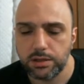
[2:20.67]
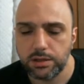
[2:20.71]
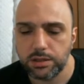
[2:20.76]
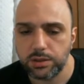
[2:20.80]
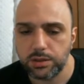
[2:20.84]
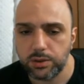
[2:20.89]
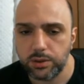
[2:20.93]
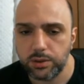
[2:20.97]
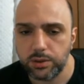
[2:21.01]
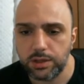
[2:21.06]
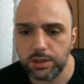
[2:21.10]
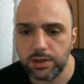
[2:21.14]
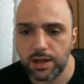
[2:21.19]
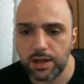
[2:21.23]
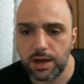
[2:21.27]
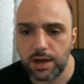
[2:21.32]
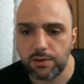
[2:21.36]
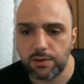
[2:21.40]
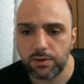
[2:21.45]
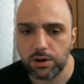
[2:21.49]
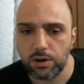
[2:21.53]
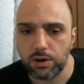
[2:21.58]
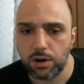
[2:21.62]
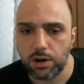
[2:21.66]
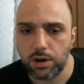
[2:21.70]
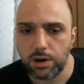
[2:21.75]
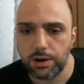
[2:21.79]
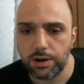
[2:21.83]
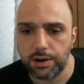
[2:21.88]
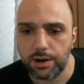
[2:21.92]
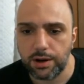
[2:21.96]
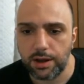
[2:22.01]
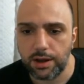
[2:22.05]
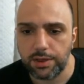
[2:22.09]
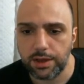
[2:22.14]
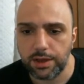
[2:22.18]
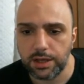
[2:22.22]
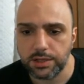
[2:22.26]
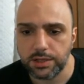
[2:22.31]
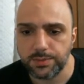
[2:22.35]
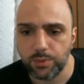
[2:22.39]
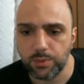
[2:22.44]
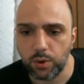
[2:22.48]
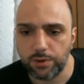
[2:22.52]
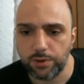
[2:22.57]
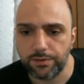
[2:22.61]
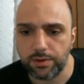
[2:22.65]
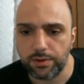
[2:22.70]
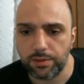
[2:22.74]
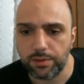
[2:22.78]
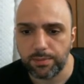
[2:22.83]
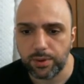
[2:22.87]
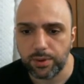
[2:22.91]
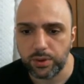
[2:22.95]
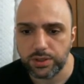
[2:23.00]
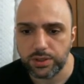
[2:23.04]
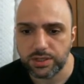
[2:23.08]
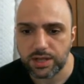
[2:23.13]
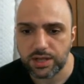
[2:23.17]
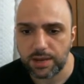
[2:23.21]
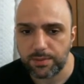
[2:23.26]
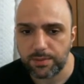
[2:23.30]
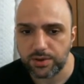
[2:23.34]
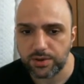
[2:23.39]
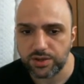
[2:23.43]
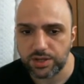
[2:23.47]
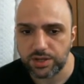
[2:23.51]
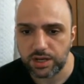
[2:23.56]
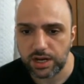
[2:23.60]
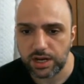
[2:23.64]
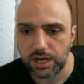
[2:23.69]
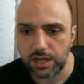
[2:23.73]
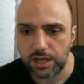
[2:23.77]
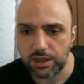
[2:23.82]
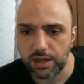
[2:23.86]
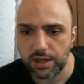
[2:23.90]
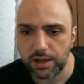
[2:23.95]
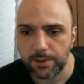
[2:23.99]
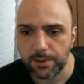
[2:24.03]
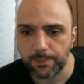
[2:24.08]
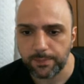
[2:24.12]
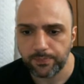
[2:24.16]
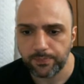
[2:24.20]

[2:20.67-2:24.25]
So in that regard, I think it's more for the bonus damage than anything.